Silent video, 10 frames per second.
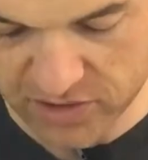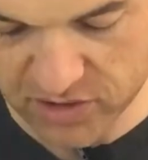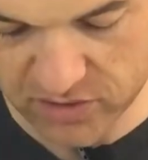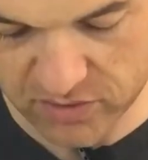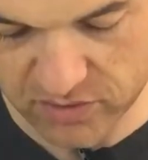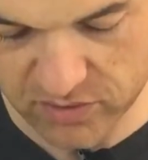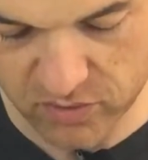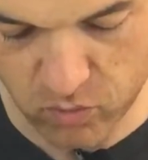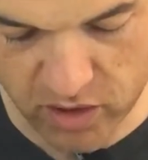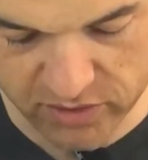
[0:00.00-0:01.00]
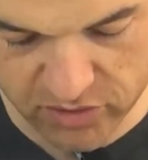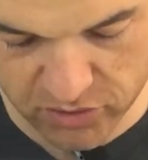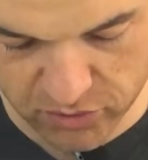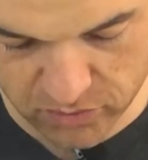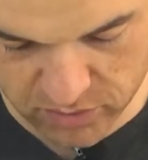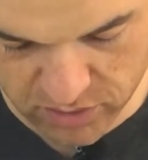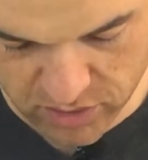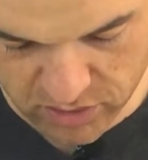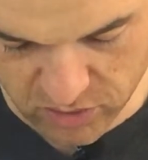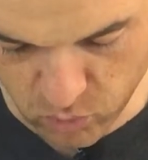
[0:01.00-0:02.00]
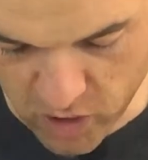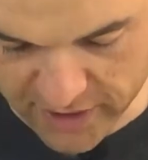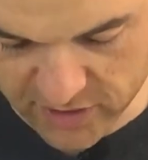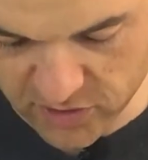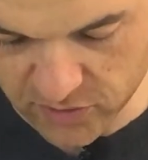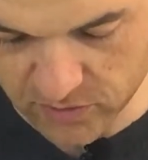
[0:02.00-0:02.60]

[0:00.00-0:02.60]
knowledge, the what to, the why